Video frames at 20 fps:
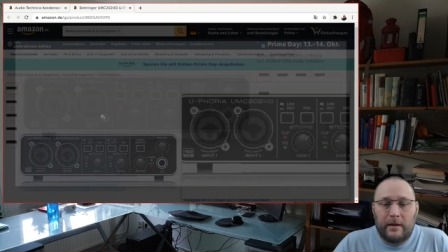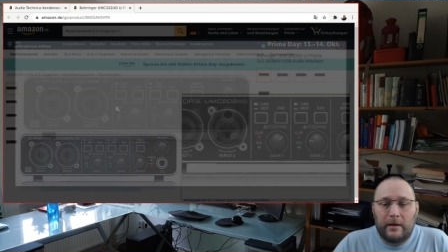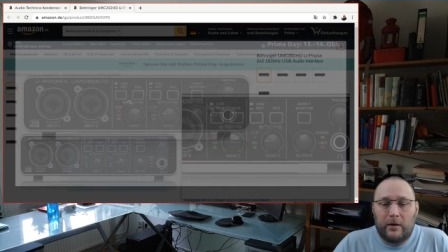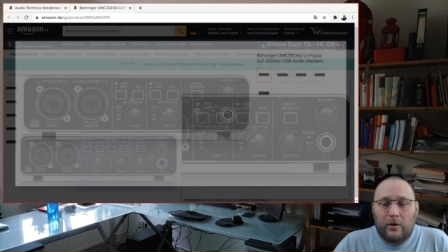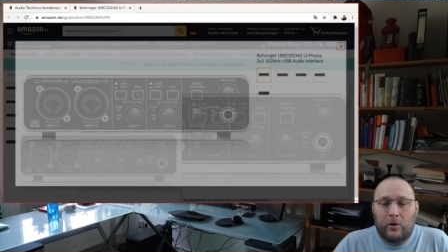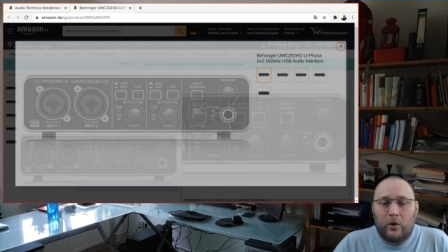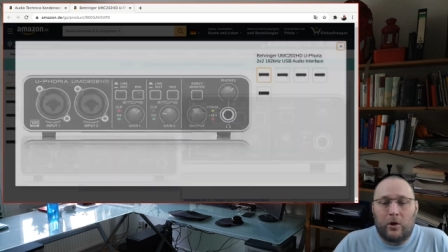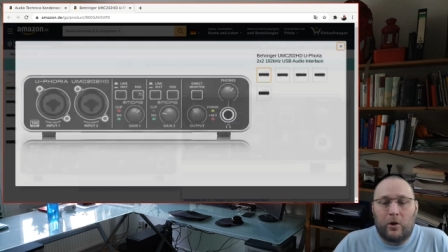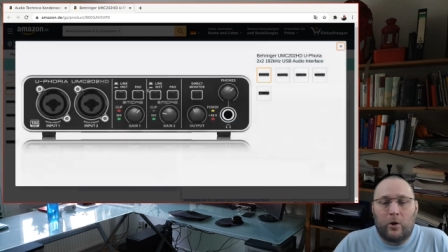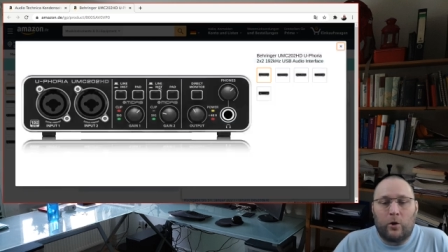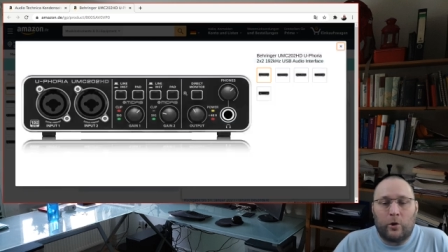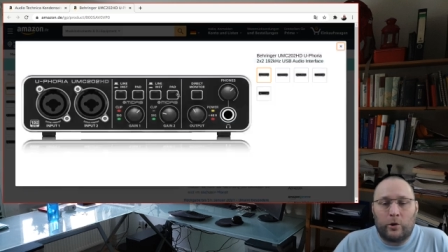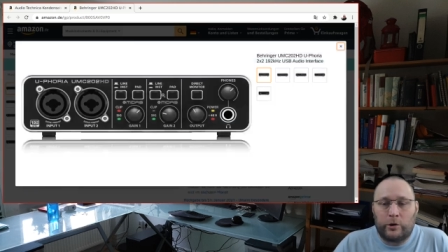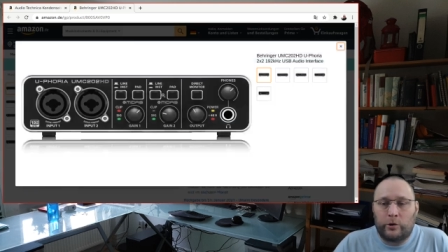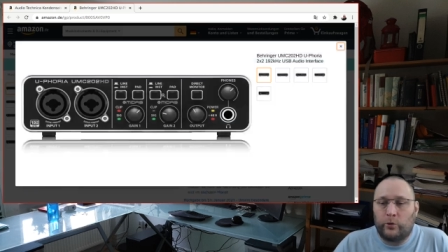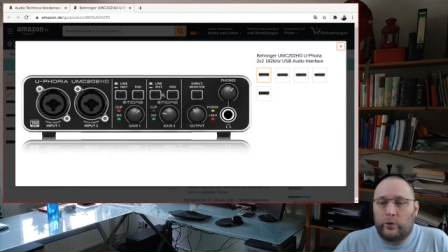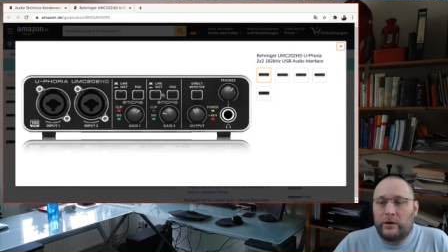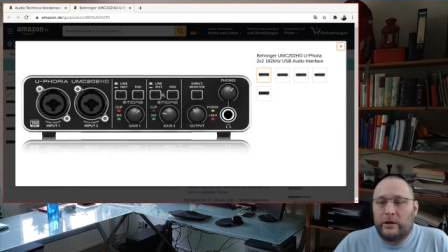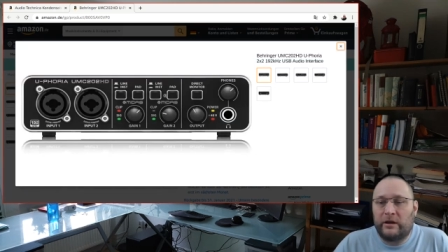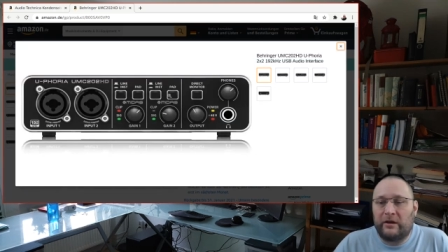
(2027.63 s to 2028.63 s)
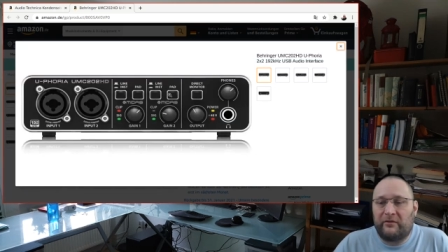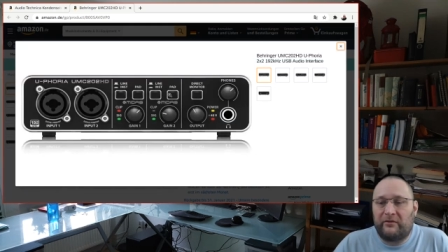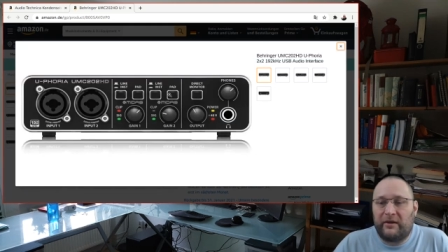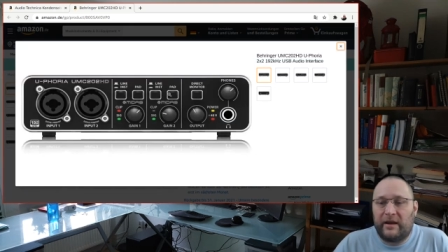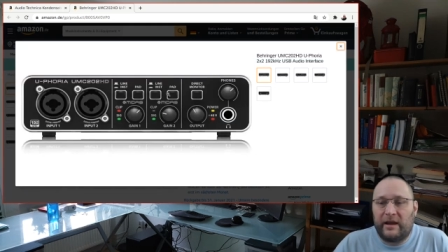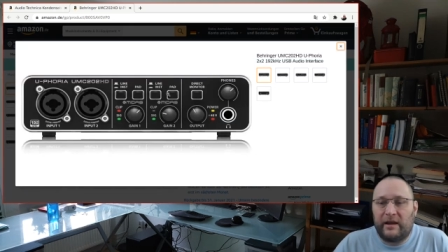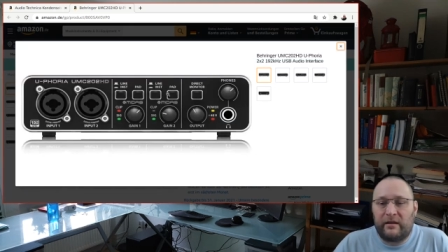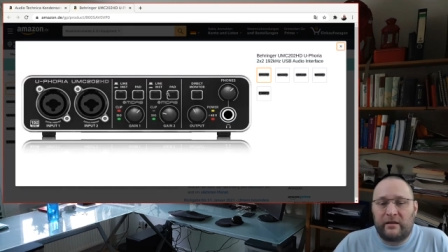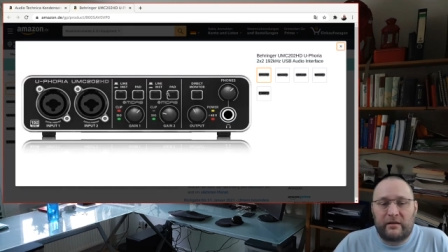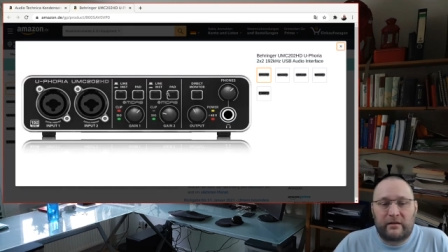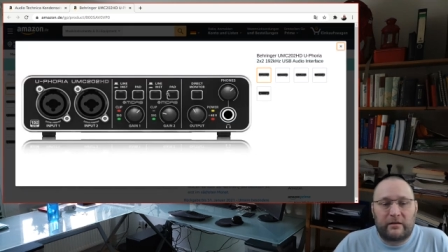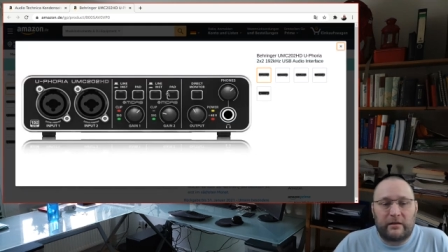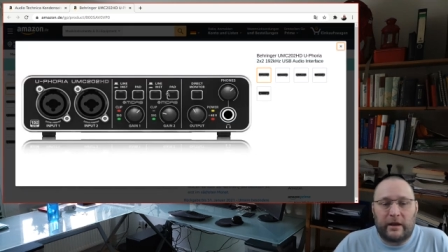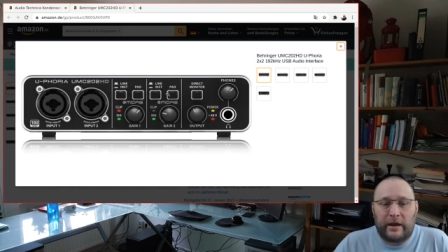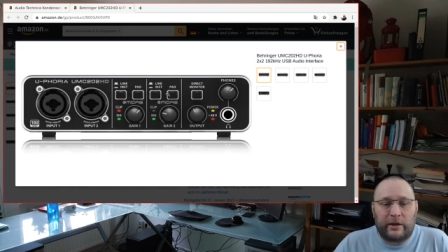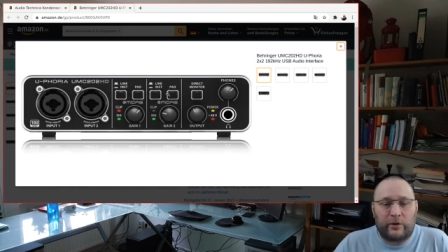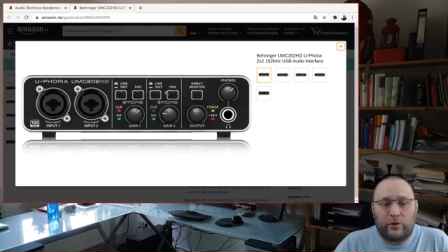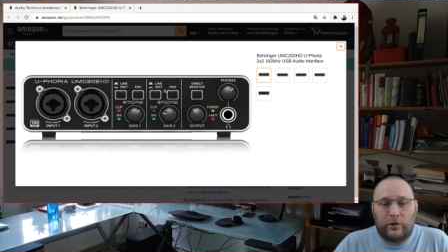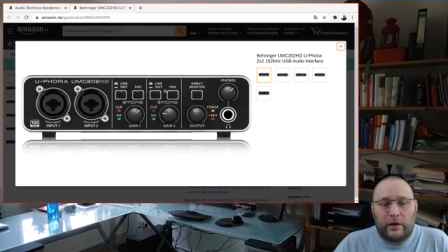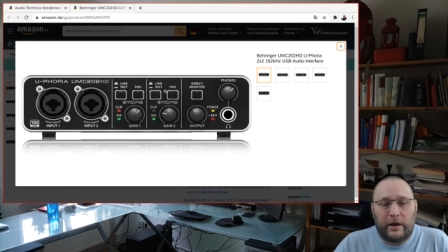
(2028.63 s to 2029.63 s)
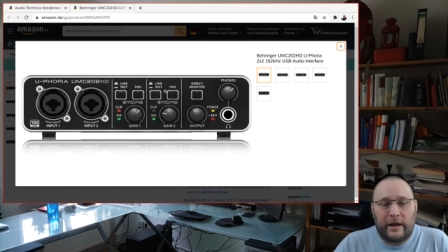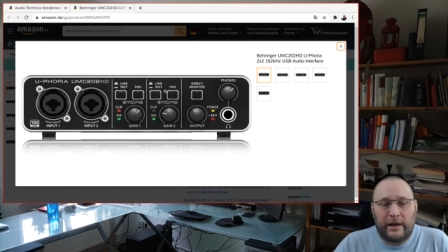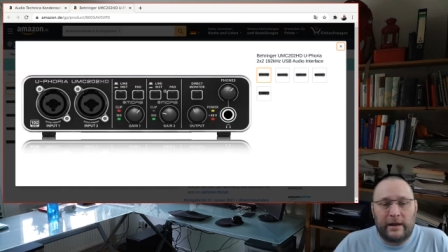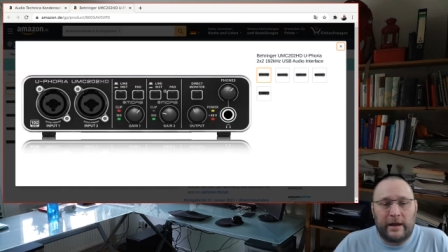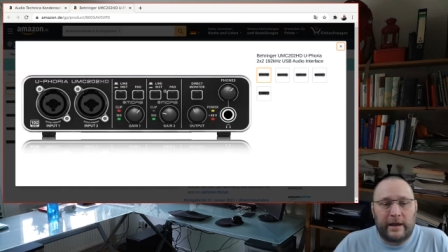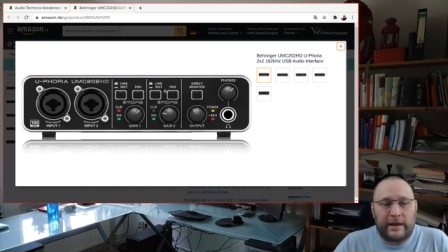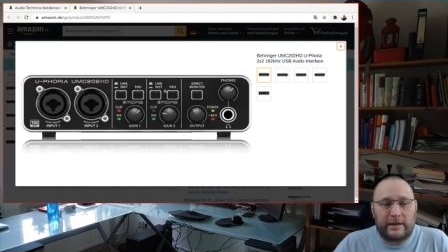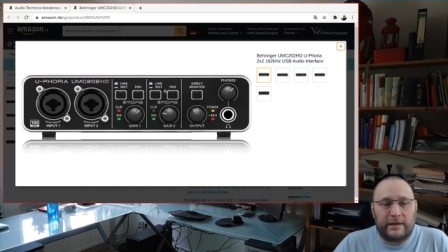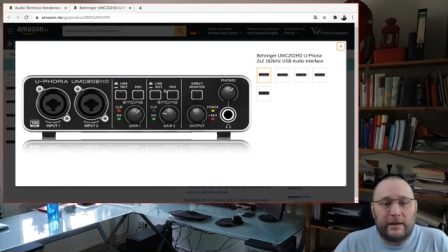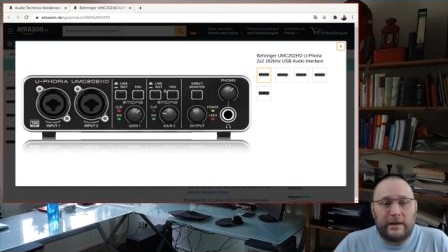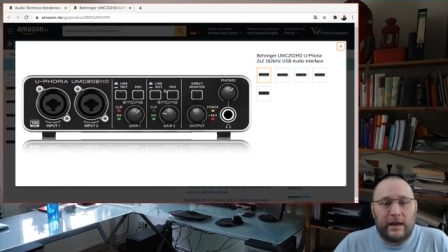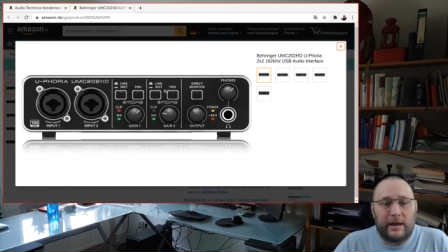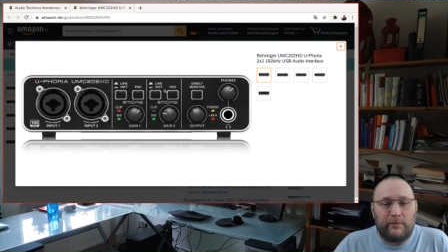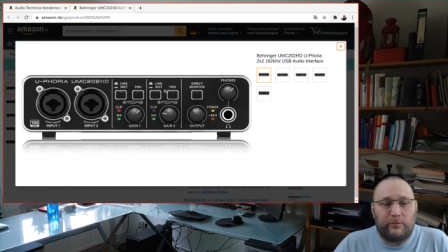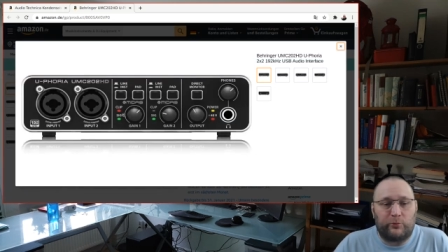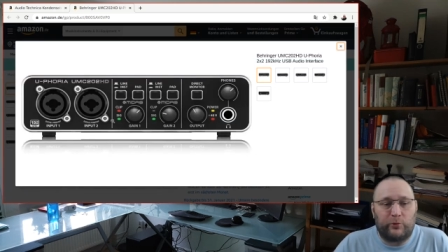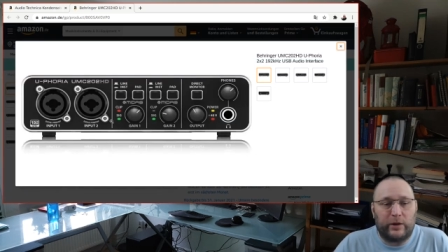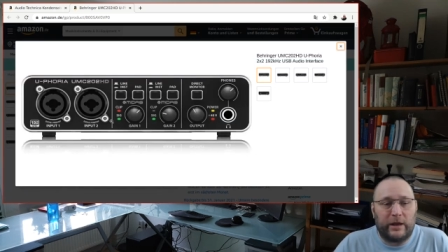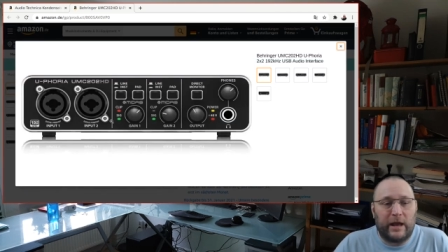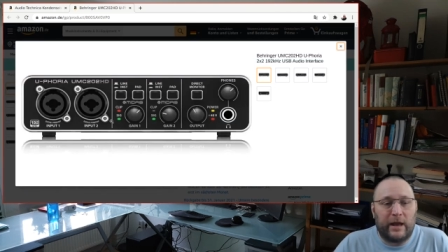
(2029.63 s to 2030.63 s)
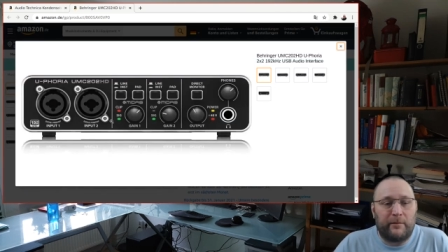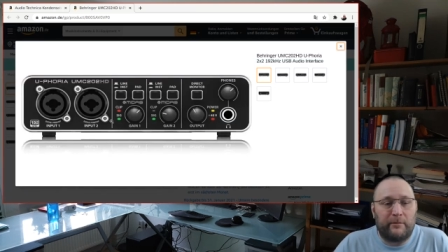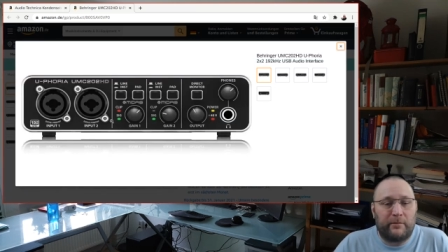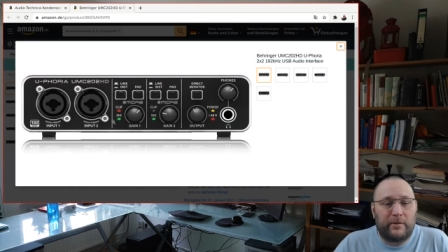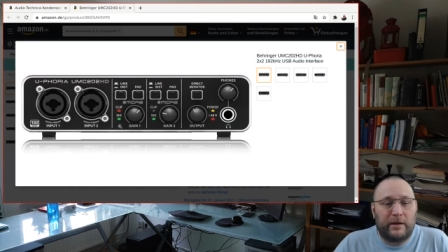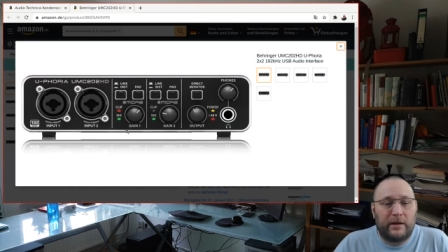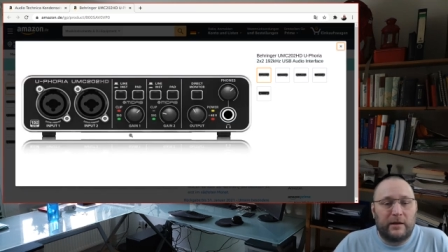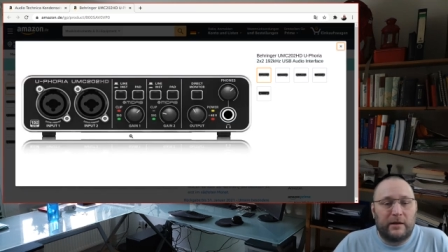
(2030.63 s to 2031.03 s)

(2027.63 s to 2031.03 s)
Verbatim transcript: or audio interface. I call I like the name preamp.